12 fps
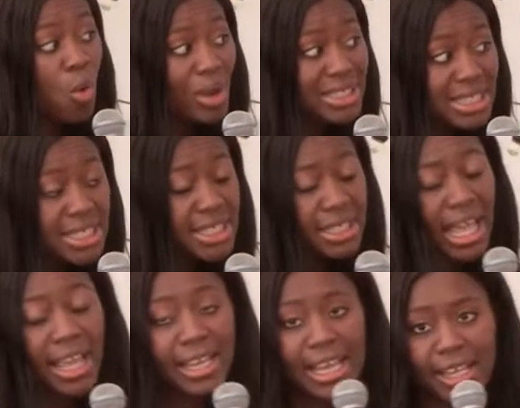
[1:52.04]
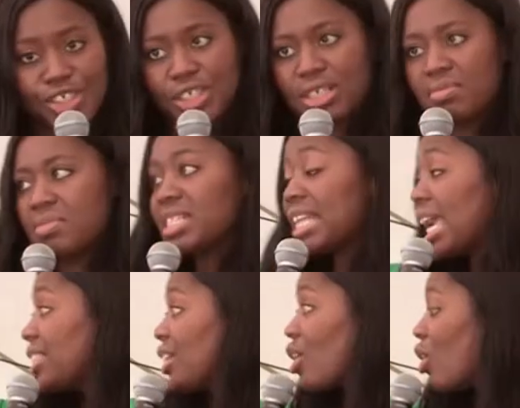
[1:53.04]
went into that election
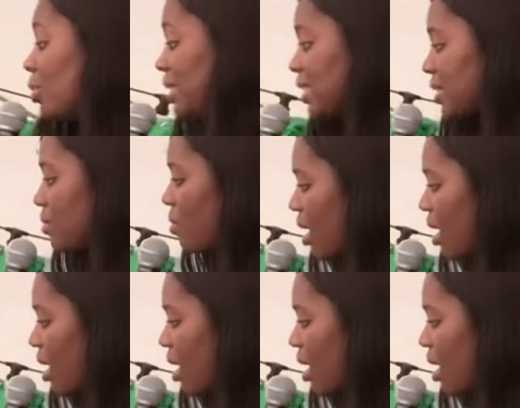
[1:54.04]
saying the economy doesn't